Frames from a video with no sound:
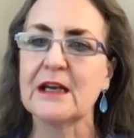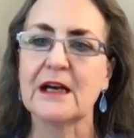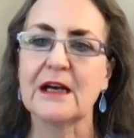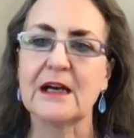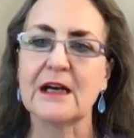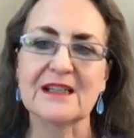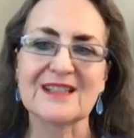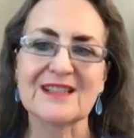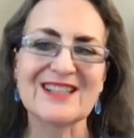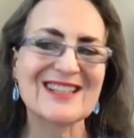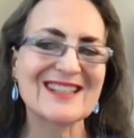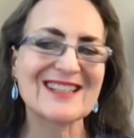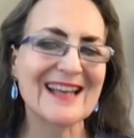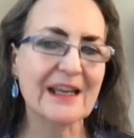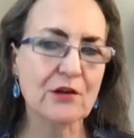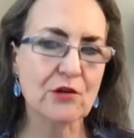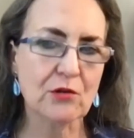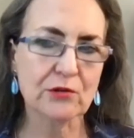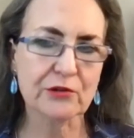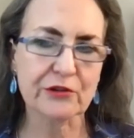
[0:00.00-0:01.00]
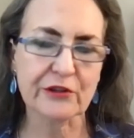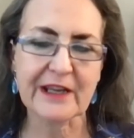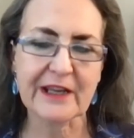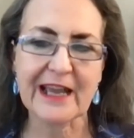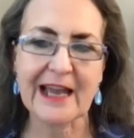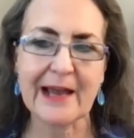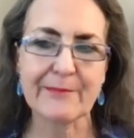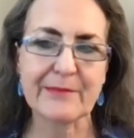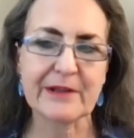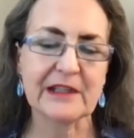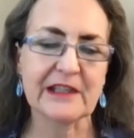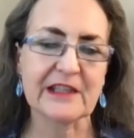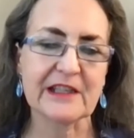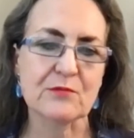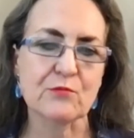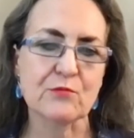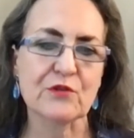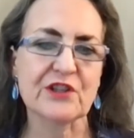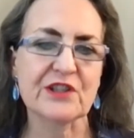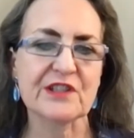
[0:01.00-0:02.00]
stakeholder capitalism,
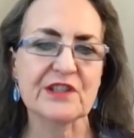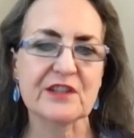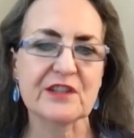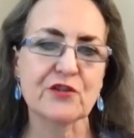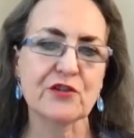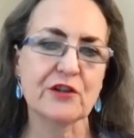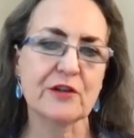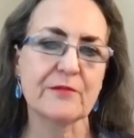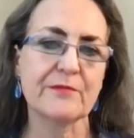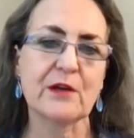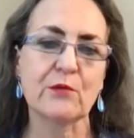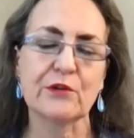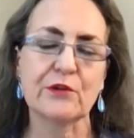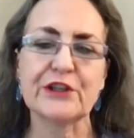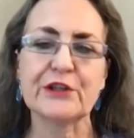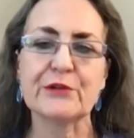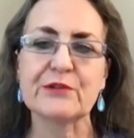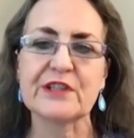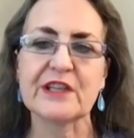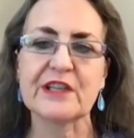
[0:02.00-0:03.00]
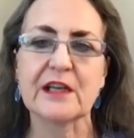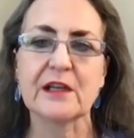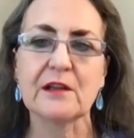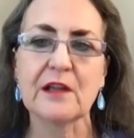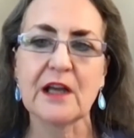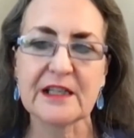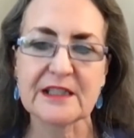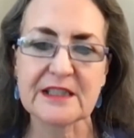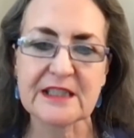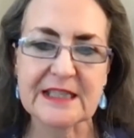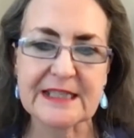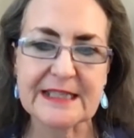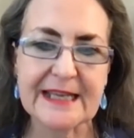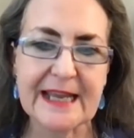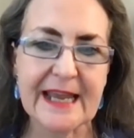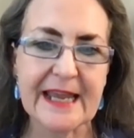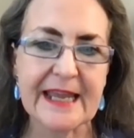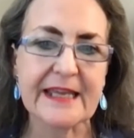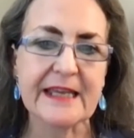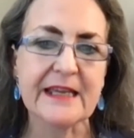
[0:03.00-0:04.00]
which is a term that we're using a lot
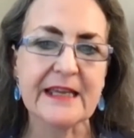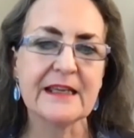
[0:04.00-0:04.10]
today.